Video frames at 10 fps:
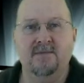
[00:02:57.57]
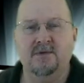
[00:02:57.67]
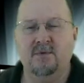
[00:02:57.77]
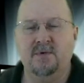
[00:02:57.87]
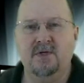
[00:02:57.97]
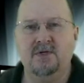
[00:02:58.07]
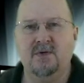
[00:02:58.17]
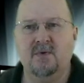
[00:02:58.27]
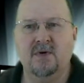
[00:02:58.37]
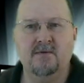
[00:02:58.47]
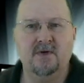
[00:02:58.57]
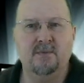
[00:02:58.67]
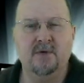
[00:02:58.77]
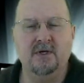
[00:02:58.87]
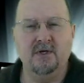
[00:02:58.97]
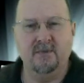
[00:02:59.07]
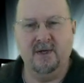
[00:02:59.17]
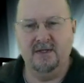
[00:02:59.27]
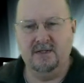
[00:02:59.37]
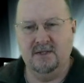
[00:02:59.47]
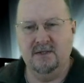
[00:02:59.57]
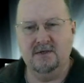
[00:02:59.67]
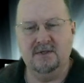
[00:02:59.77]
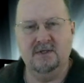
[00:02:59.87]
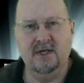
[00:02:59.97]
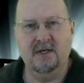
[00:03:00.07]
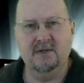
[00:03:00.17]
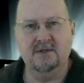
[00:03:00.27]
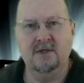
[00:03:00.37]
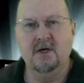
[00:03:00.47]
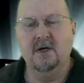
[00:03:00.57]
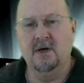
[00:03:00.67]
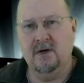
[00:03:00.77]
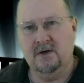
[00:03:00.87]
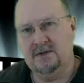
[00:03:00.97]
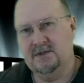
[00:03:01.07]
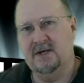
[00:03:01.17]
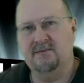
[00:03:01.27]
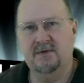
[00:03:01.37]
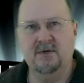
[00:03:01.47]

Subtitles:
So be sure whatever you're putting your plants in, those containers, are safe